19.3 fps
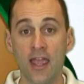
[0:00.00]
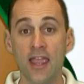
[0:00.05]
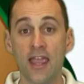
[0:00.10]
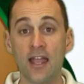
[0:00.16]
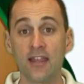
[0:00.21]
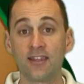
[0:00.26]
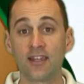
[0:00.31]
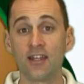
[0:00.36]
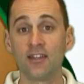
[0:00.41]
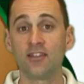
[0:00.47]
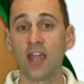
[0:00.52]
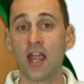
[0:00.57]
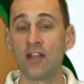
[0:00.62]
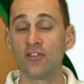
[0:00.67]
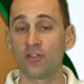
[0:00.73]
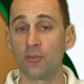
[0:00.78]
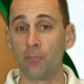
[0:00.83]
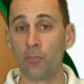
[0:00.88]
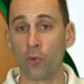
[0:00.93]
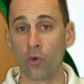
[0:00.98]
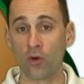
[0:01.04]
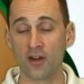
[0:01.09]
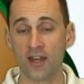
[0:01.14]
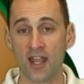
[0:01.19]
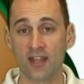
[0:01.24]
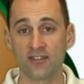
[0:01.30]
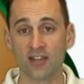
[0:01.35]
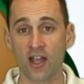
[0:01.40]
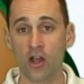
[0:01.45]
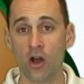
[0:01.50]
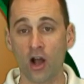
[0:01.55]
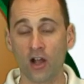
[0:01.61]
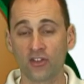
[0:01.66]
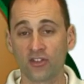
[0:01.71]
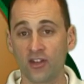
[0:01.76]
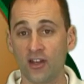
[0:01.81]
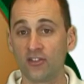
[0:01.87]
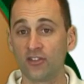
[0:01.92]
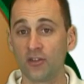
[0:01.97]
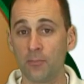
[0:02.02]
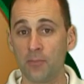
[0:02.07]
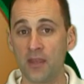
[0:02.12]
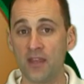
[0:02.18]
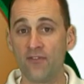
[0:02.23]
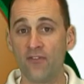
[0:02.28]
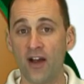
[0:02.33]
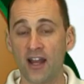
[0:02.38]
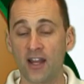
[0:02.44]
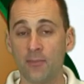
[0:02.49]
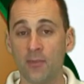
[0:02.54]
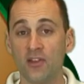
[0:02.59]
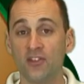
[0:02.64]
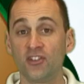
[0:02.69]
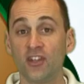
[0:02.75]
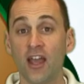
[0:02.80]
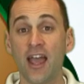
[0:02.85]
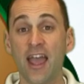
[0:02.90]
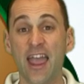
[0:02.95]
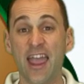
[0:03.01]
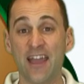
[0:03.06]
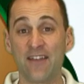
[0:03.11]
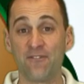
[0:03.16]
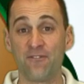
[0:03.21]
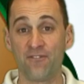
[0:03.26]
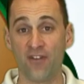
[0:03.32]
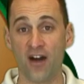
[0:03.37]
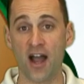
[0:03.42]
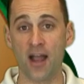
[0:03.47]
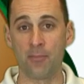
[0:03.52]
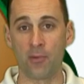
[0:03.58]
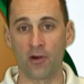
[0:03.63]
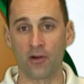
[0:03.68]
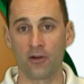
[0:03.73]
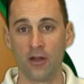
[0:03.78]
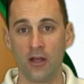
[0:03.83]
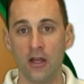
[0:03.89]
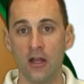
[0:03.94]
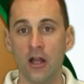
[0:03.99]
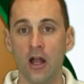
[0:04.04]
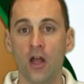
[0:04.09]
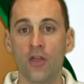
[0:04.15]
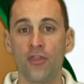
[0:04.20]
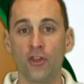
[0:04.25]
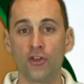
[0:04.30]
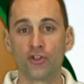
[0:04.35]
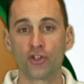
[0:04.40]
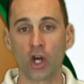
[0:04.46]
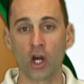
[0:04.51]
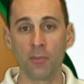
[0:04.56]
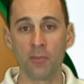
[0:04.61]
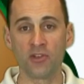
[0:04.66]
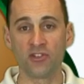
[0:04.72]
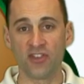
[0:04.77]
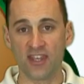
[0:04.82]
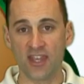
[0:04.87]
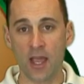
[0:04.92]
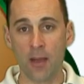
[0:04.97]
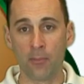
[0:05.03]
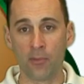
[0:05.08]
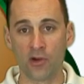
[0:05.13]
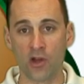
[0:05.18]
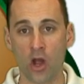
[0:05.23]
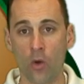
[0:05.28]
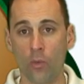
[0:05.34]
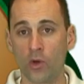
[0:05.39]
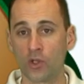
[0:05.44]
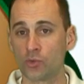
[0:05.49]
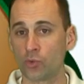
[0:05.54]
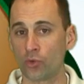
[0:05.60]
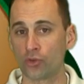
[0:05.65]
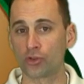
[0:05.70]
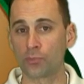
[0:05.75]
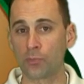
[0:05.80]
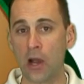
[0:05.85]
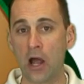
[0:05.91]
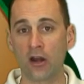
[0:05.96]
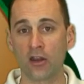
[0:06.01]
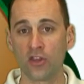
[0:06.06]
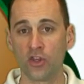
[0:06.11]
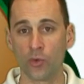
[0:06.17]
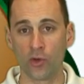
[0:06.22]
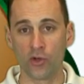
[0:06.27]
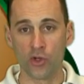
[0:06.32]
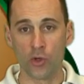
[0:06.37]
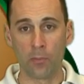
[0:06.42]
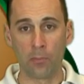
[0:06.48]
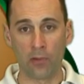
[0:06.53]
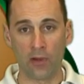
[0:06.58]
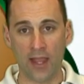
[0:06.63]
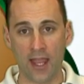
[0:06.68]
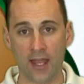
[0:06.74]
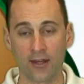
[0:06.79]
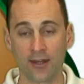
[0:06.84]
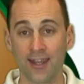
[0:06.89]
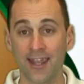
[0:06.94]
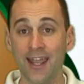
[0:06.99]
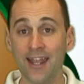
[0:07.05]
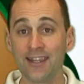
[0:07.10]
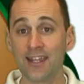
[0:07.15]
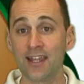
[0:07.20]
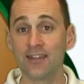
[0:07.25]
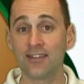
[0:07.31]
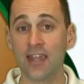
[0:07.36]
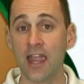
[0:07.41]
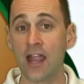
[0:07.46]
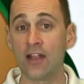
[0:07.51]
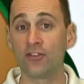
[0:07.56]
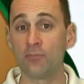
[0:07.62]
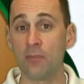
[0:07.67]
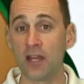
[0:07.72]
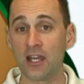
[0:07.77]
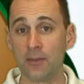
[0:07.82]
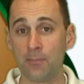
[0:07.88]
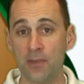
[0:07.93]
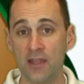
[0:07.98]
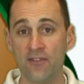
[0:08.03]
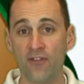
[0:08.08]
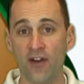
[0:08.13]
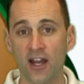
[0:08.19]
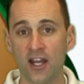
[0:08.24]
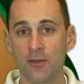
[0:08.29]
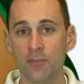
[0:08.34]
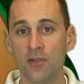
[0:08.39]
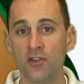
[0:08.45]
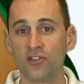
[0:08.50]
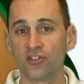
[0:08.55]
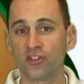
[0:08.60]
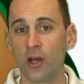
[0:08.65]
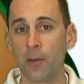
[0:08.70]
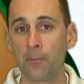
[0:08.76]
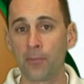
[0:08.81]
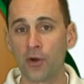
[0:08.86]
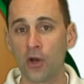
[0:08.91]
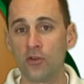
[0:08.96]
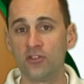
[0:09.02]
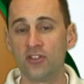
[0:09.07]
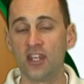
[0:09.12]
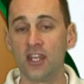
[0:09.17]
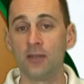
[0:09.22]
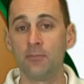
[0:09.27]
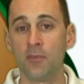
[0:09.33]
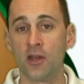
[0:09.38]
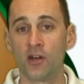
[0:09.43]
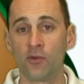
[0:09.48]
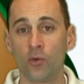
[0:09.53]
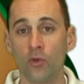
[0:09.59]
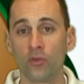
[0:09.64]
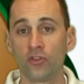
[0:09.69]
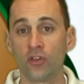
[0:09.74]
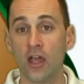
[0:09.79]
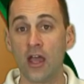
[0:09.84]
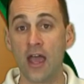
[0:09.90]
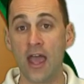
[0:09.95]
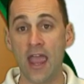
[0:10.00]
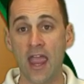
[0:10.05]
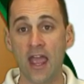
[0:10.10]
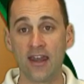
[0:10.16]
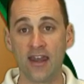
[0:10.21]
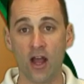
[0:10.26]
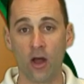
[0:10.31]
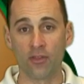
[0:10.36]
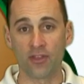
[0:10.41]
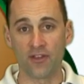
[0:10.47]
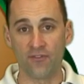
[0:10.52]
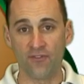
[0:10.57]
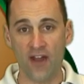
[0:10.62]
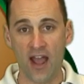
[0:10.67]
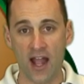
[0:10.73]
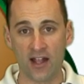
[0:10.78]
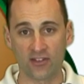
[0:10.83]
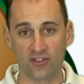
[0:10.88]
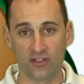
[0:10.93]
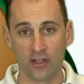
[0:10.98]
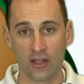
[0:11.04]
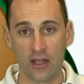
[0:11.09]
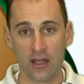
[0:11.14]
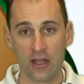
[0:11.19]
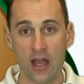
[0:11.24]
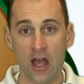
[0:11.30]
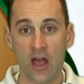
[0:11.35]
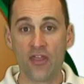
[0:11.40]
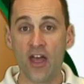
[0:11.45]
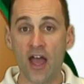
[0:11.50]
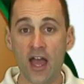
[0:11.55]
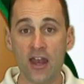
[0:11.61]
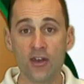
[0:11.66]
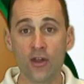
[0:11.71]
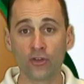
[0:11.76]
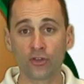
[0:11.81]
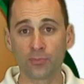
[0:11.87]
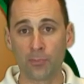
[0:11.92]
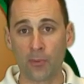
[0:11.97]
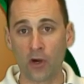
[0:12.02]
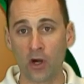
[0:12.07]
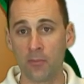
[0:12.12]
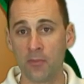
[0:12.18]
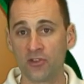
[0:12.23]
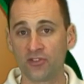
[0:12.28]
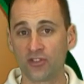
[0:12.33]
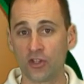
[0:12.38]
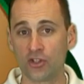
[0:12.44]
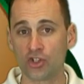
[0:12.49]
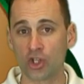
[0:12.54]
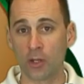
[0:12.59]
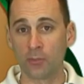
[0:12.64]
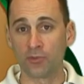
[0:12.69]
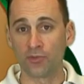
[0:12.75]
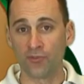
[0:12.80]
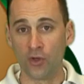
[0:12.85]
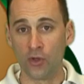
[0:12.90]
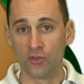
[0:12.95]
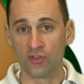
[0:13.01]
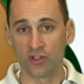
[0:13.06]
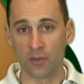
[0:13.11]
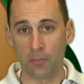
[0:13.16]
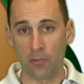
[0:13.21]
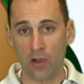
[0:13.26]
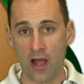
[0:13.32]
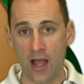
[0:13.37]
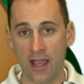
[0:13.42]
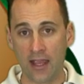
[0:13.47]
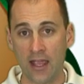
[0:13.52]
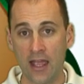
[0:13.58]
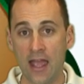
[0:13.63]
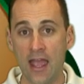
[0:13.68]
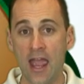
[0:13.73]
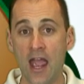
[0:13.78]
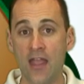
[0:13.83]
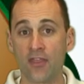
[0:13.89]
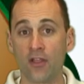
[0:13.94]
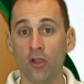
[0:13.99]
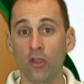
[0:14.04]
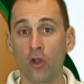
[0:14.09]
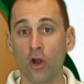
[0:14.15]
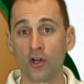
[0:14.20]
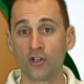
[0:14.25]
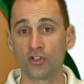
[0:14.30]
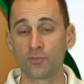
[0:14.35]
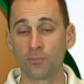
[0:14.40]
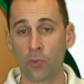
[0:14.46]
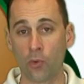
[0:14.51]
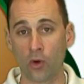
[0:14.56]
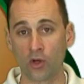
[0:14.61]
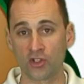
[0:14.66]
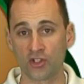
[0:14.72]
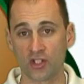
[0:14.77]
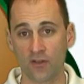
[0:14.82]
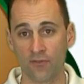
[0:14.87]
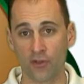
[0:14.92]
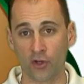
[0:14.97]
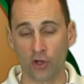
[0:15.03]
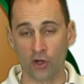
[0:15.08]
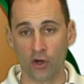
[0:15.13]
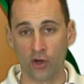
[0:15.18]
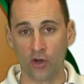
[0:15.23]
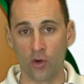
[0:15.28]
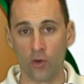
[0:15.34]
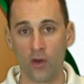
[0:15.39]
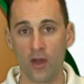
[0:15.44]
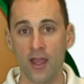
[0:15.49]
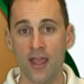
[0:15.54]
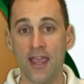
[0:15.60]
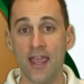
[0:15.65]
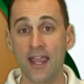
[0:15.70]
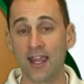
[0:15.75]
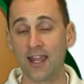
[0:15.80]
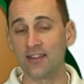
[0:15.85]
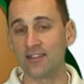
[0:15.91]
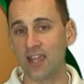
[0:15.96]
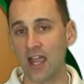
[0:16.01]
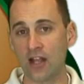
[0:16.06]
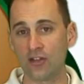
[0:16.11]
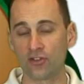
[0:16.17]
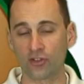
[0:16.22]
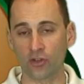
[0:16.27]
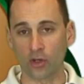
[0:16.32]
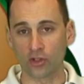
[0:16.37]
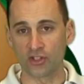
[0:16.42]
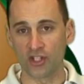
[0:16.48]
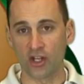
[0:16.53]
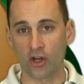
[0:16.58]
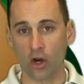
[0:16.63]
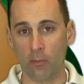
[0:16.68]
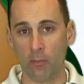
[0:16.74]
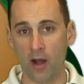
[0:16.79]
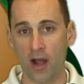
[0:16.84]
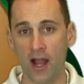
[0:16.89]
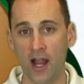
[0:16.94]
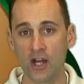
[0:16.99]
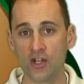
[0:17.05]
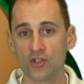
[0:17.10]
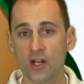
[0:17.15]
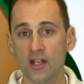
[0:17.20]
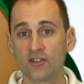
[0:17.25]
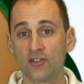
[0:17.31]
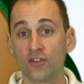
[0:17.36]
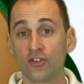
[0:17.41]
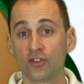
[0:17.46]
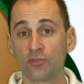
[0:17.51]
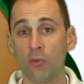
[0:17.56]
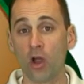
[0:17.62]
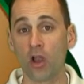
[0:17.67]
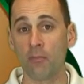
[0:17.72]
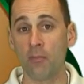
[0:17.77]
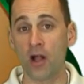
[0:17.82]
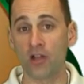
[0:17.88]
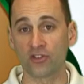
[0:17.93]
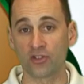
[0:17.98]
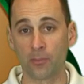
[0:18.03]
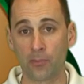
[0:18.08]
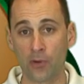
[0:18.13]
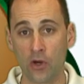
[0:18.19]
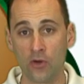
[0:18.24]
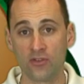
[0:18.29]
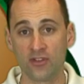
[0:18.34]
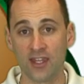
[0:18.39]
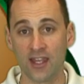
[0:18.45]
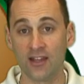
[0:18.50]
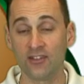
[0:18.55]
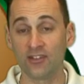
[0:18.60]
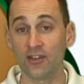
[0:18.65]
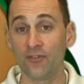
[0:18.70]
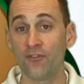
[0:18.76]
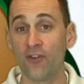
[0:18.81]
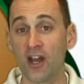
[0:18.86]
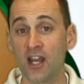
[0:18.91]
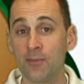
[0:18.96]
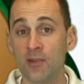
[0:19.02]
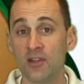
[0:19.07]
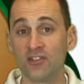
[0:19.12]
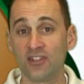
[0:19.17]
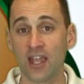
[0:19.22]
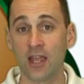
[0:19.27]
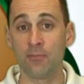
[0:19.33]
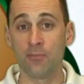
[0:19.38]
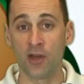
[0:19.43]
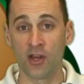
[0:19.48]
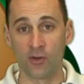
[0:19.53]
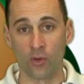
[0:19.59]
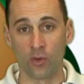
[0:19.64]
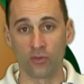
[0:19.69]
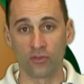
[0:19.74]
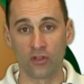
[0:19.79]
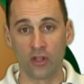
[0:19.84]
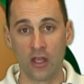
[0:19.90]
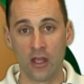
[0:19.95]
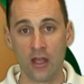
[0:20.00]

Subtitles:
It contains important antioxidants, B vitamins, and fiber. The germ is the embryo, which will sprout into a new plant. It contains many B vitamins, some protein, minerals, and healthy fats. The endosperm is the germ's food supply and the largest portion of the kernel. It contains starchy carbohydrates and small amounts of proteins, vitamins, and minerals.